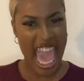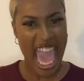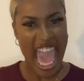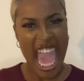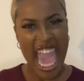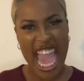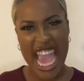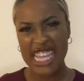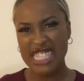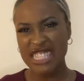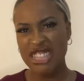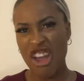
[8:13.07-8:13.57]

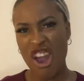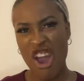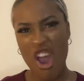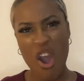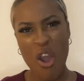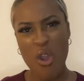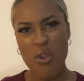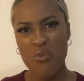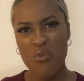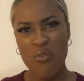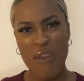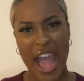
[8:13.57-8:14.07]
Is
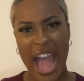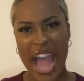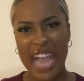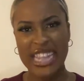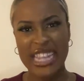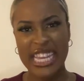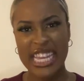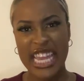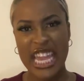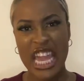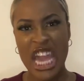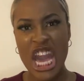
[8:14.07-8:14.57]
her
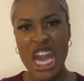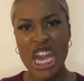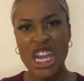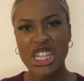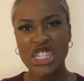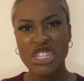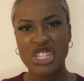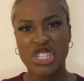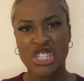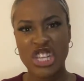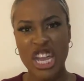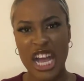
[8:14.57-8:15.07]
rally
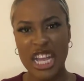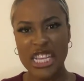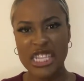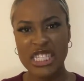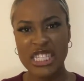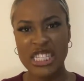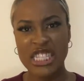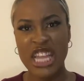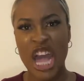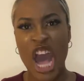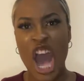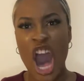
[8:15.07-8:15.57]

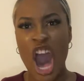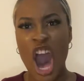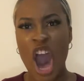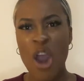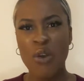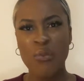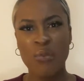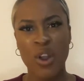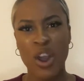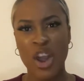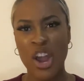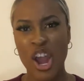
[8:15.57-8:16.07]
just a
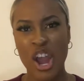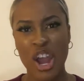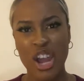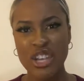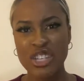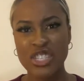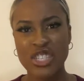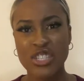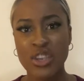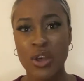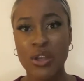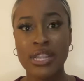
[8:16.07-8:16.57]

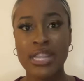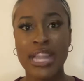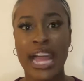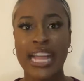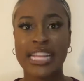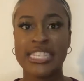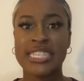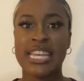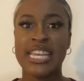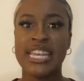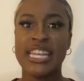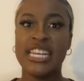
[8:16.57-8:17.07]
rehearsal
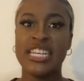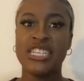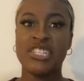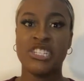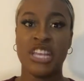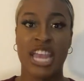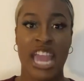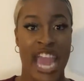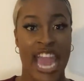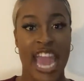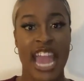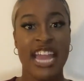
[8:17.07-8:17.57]
like
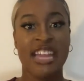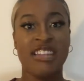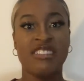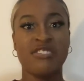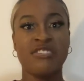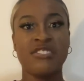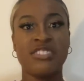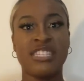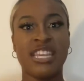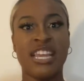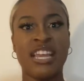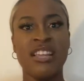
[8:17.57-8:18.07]
Tanisha
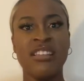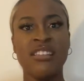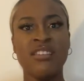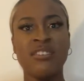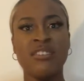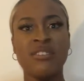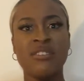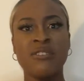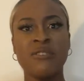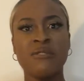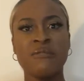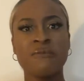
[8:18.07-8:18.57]
Anderson,
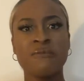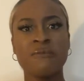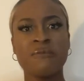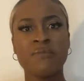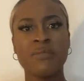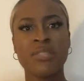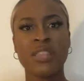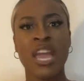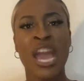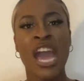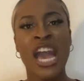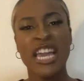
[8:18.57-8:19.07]

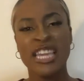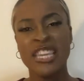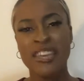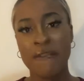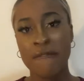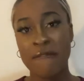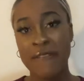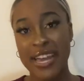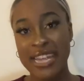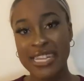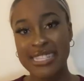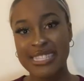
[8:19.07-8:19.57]

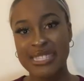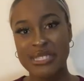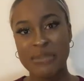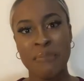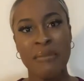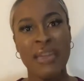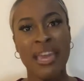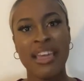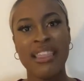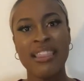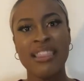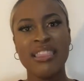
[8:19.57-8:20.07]
Yvette
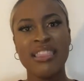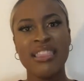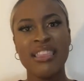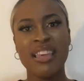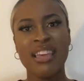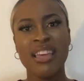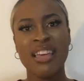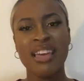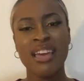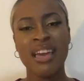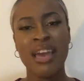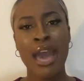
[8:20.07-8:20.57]
Smith,
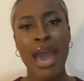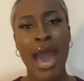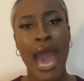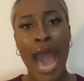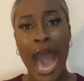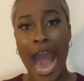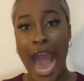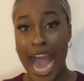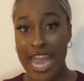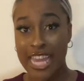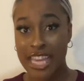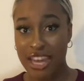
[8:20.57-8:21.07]

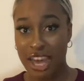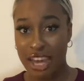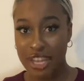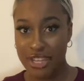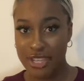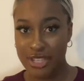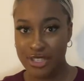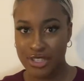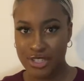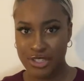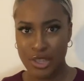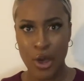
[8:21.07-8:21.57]

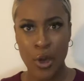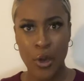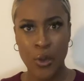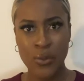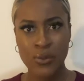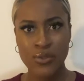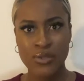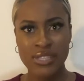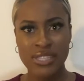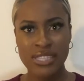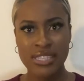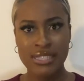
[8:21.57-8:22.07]
Aiyana
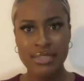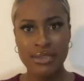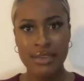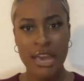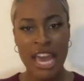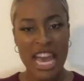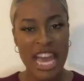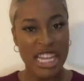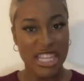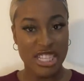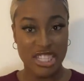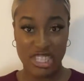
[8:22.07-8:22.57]
Jones,
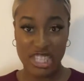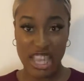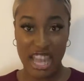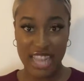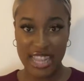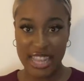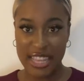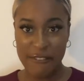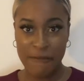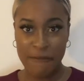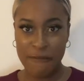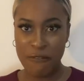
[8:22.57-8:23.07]

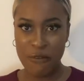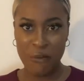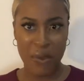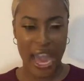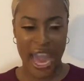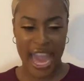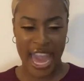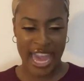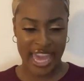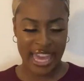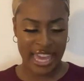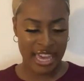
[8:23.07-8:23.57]
Shelley
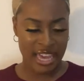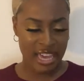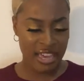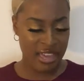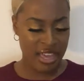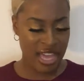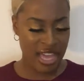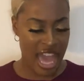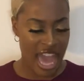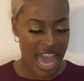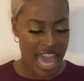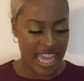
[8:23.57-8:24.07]
Frey,
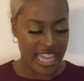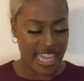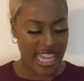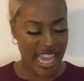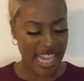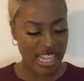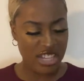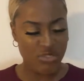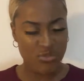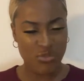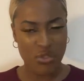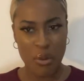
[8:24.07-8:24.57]

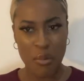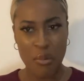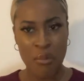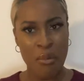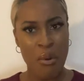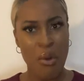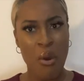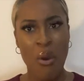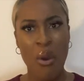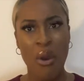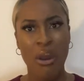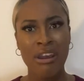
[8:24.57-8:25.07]
Kendra
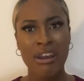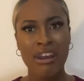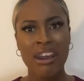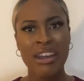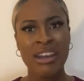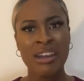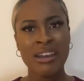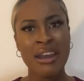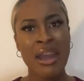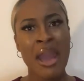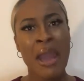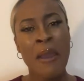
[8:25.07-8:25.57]

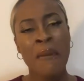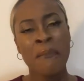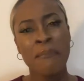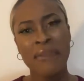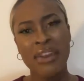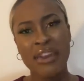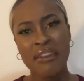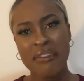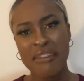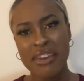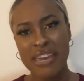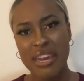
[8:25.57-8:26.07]
Moore,
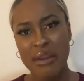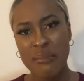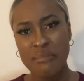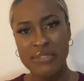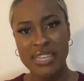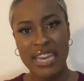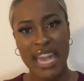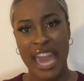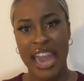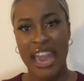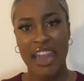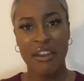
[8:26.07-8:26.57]
Miriam
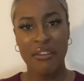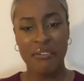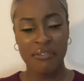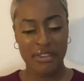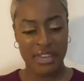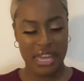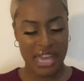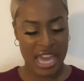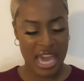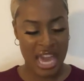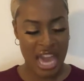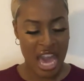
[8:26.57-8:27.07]

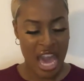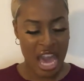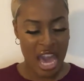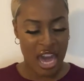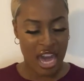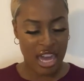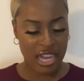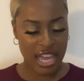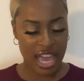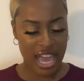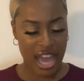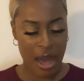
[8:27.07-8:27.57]
Carey,
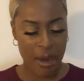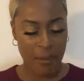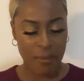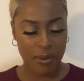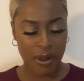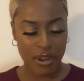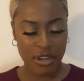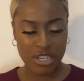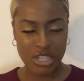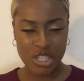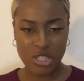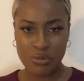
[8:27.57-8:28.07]

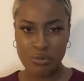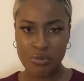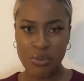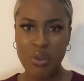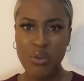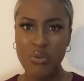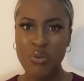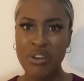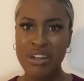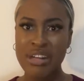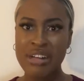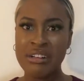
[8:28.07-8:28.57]
Alberta
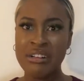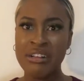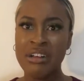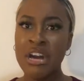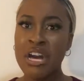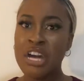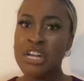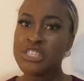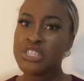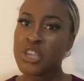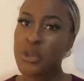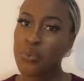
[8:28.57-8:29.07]
Spruill,
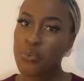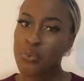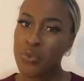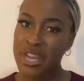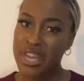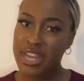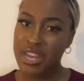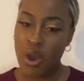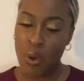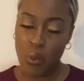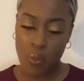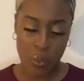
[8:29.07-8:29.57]

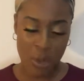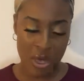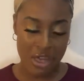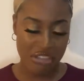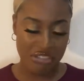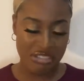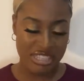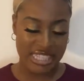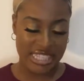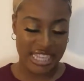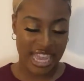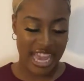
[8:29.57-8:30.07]
Tarika
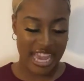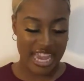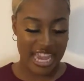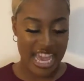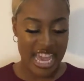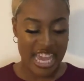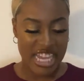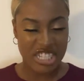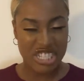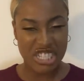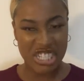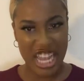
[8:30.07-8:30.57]
Wilson,
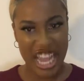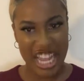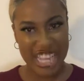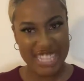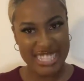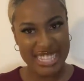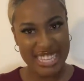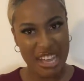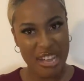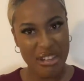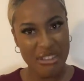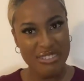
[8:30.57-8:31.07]

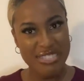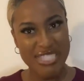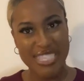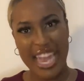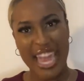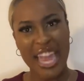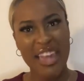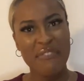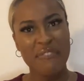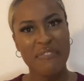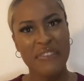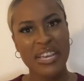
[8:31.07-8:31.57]
Chantel
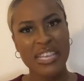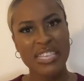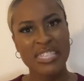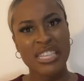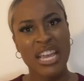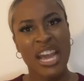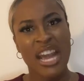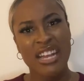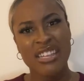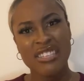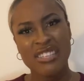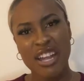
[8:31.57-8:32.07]
Davis,
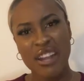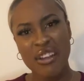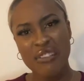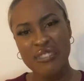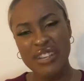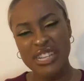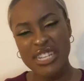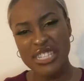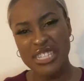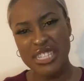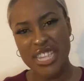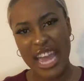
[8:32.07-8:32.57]

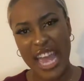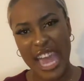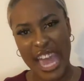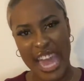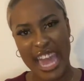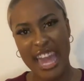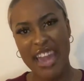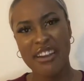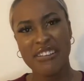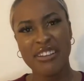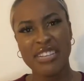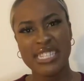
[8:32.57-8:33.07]
Darisha
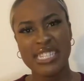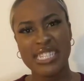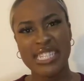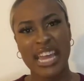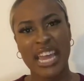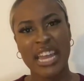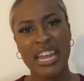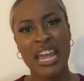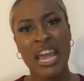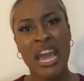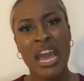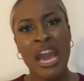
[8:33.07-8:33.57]

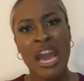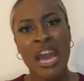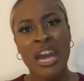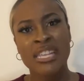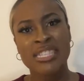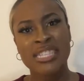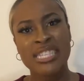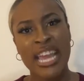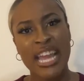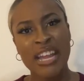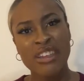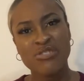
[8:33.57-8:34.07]
Harrison,
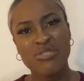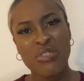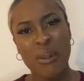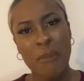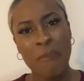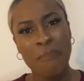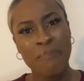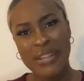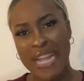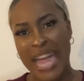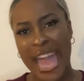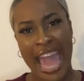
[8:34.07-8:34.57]
Sandra
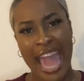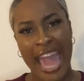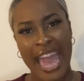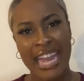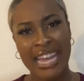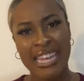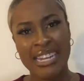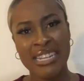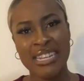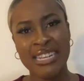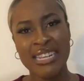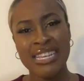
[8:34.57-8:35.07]

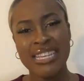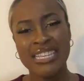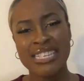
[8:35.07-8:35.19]
Bland.